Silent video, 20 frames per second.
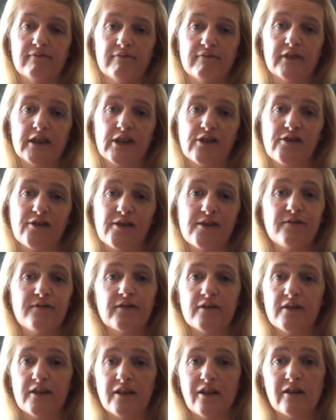
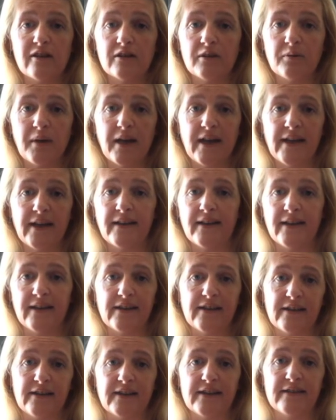discover along the way that
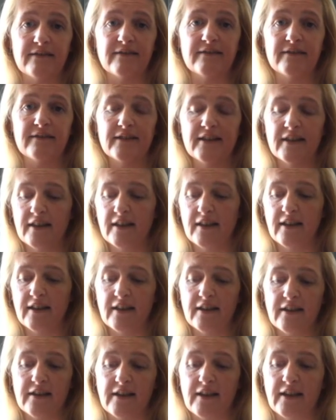you
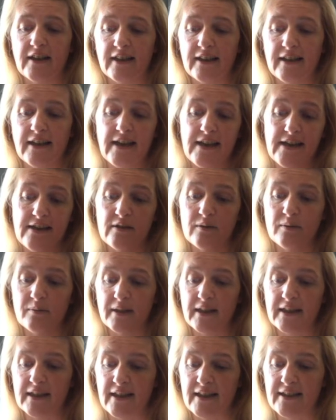can heal
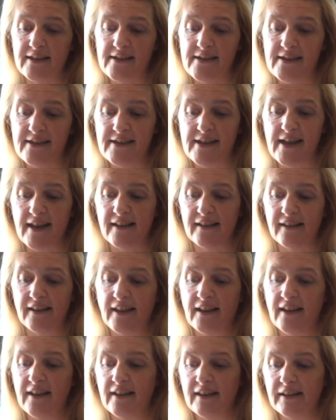with this
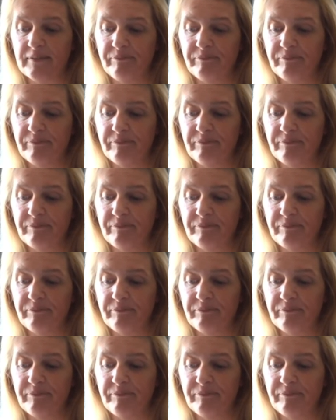technique.